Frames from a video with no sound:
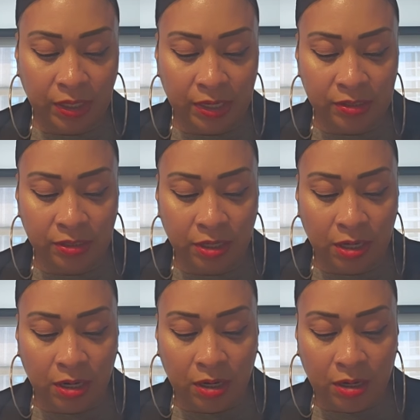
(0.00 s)
Yes.
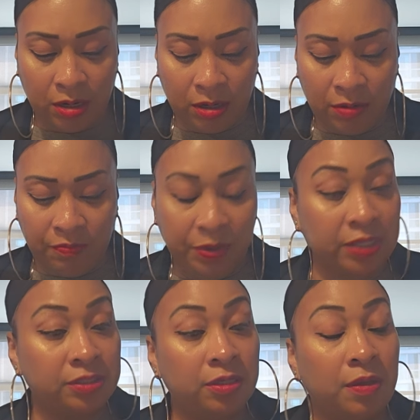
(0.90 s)
Um,
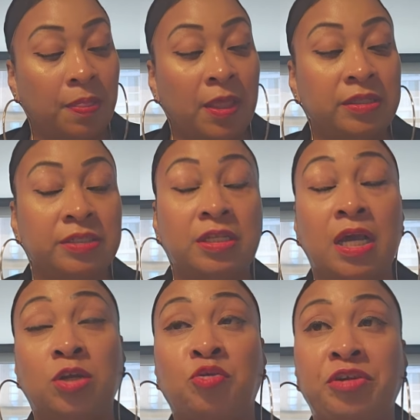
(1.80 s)
but there's a
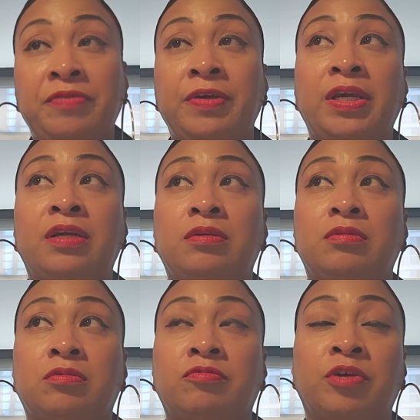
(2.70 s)
lot of grieving,
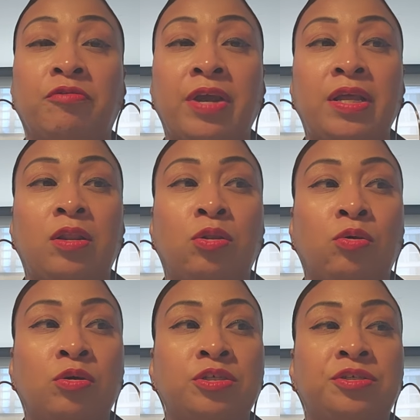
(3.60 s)
regret,
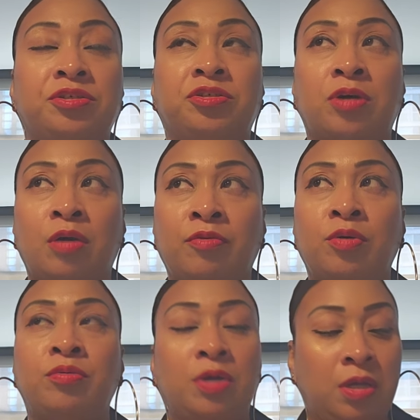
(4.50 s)
loss,
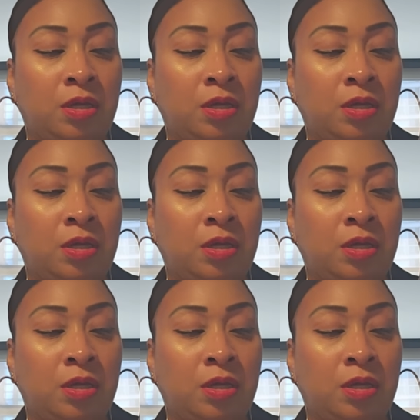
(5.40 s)
sorrow,